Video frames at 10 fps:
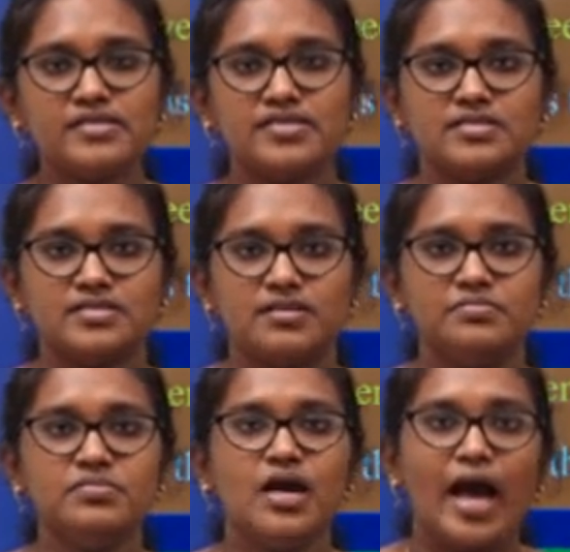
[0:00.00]

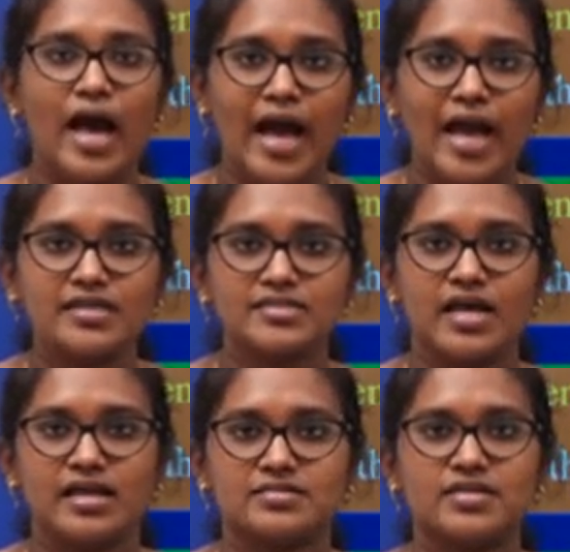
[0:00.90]
system acts
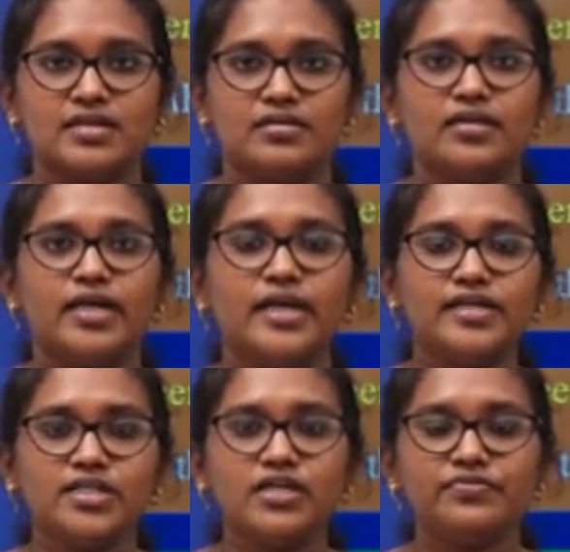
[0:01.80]
as an
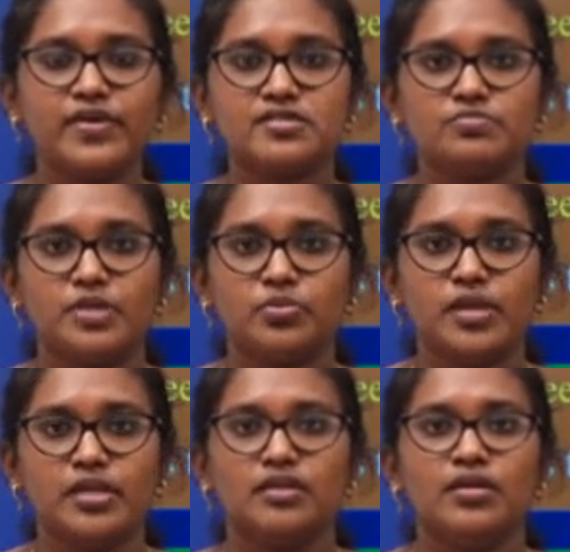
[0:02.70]
interface
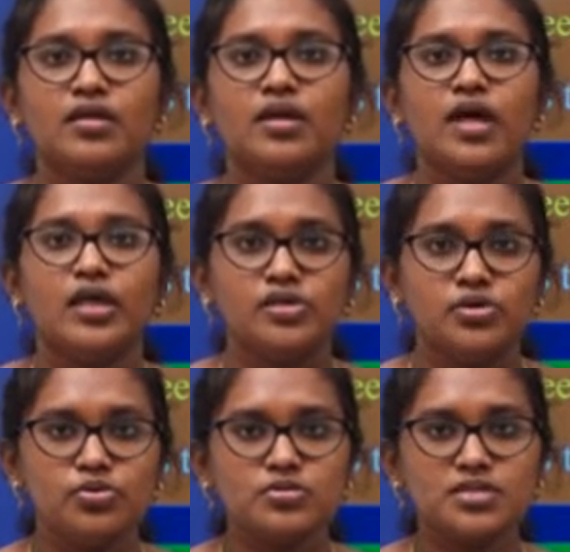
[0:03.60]
between
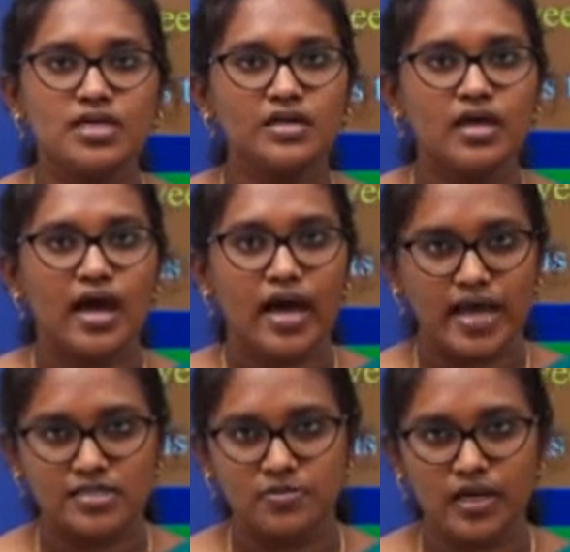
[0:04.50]
user
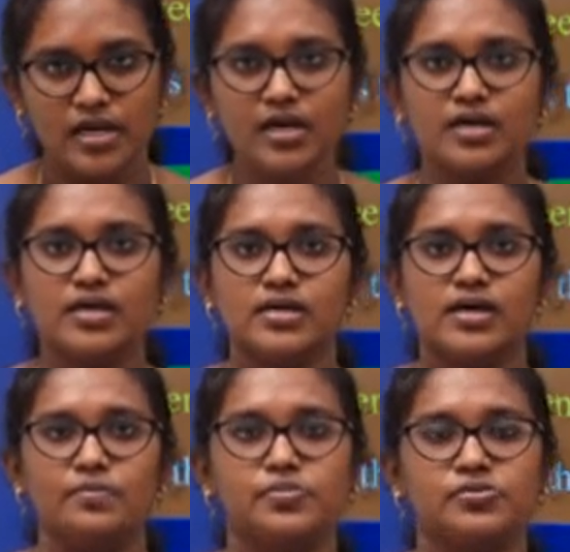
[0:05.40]
as well as
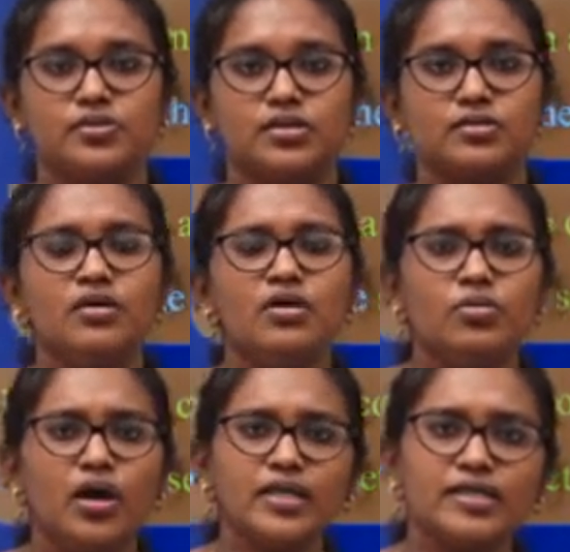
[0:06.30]
computer.
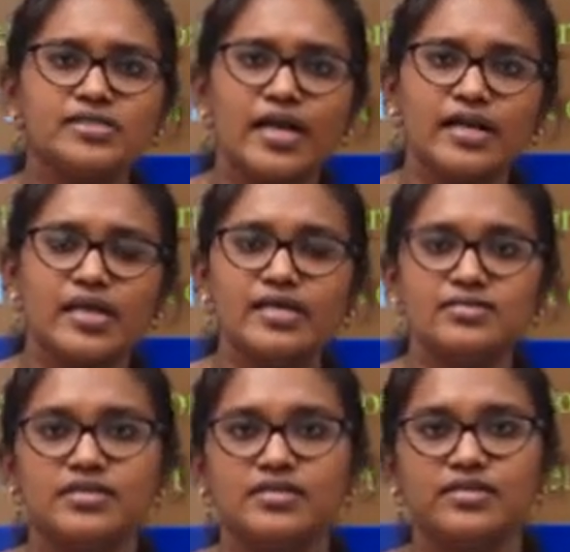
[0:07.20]
What exactly is
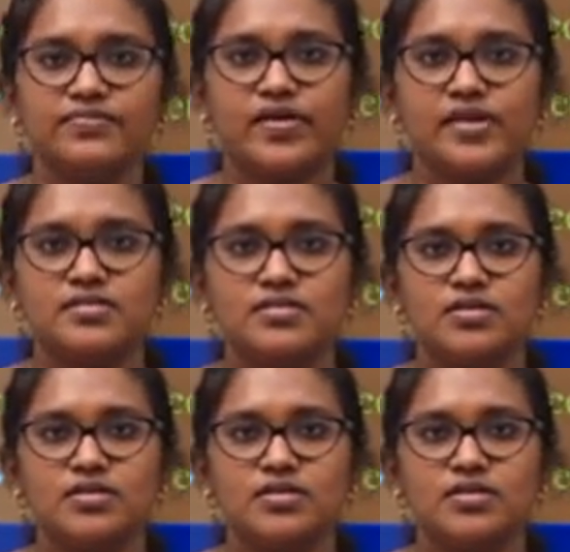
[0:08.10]
interface?